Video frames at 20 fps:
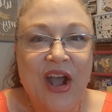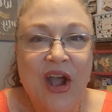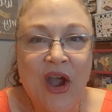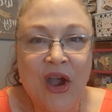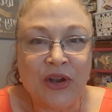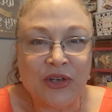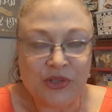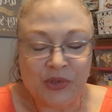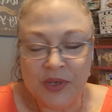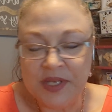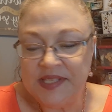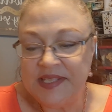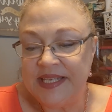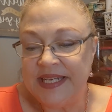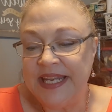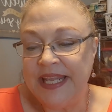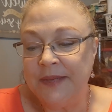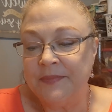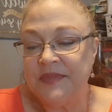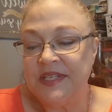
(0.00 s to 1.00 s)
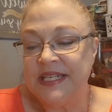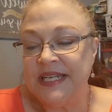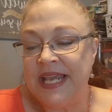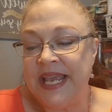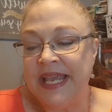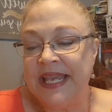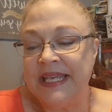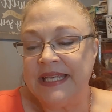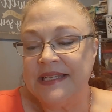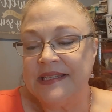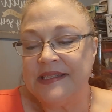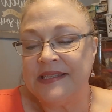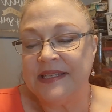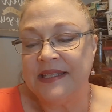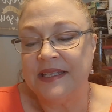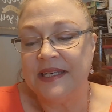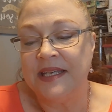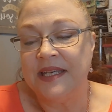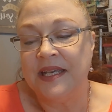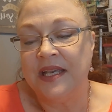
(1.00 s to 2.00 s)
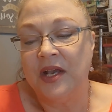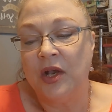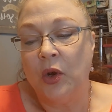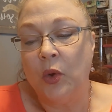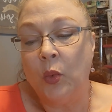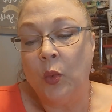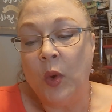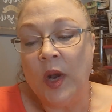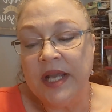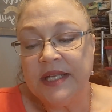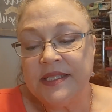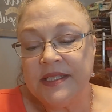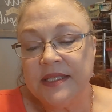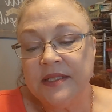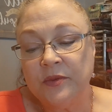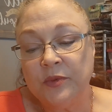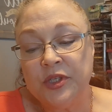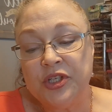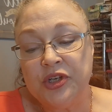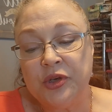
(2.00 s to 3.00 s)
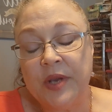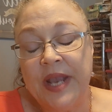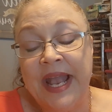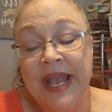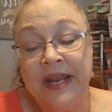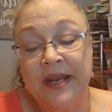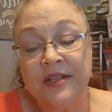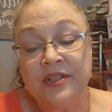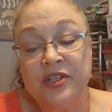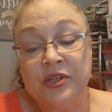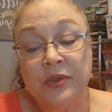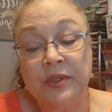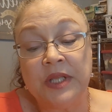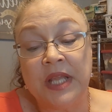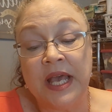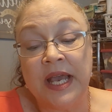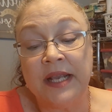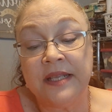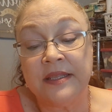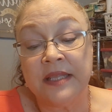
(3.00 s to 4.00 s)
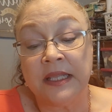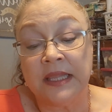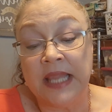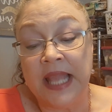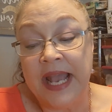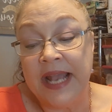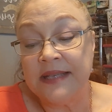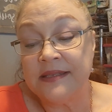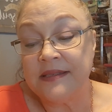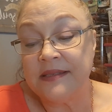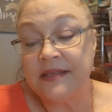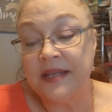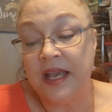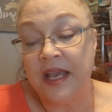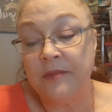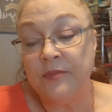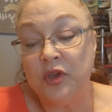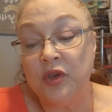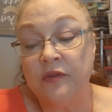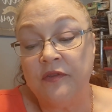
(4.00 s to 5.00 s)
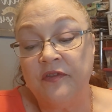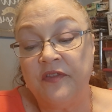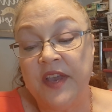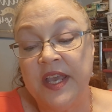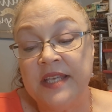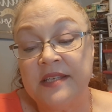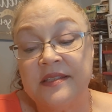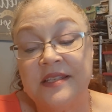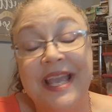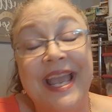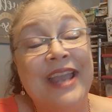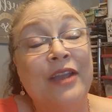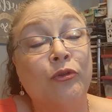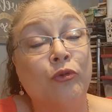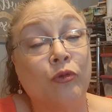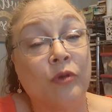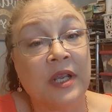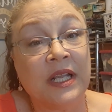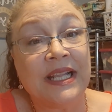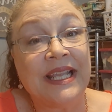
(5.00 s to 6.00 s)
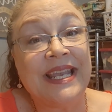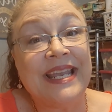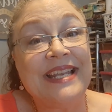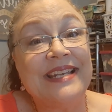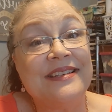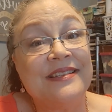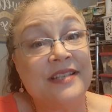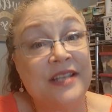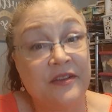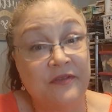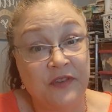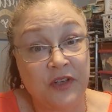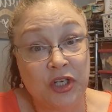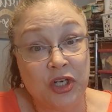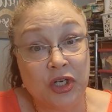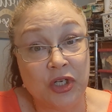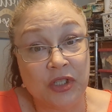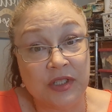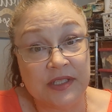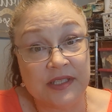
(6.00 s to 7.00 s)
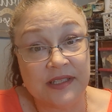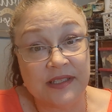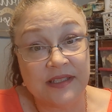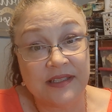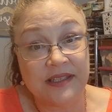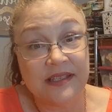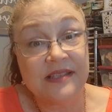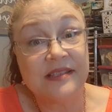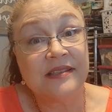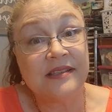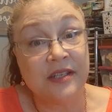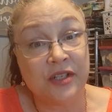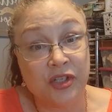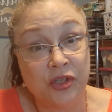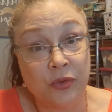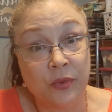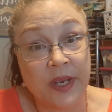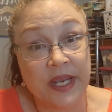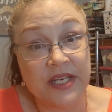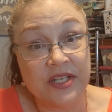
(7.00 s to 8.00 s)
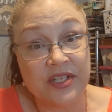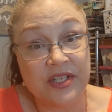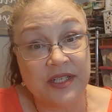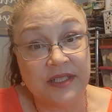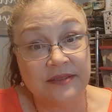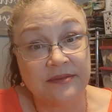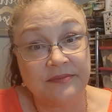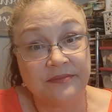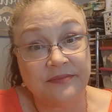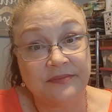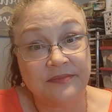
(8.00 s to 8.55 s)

Our trust in him today is what was your attitude like the last time you faced a really difficult situation?